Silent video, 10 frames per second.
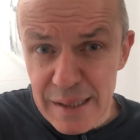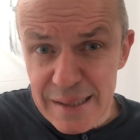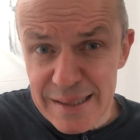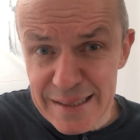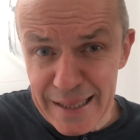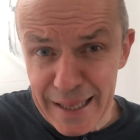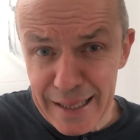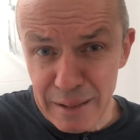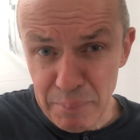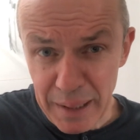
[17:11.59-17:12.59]

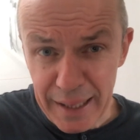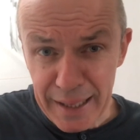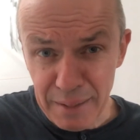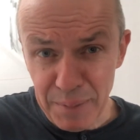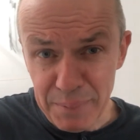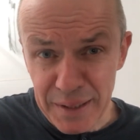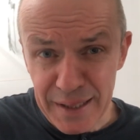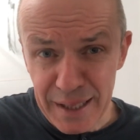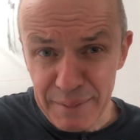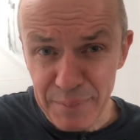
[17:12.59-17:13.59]
singing and playing, and maybe
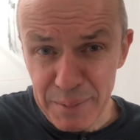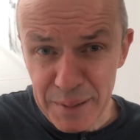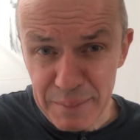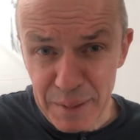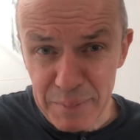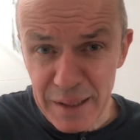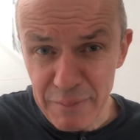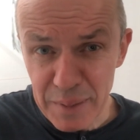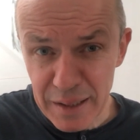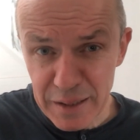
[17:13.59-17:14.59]

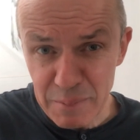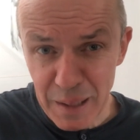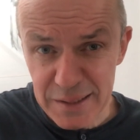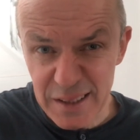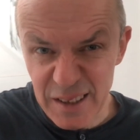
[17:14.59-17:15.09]
give me a little message.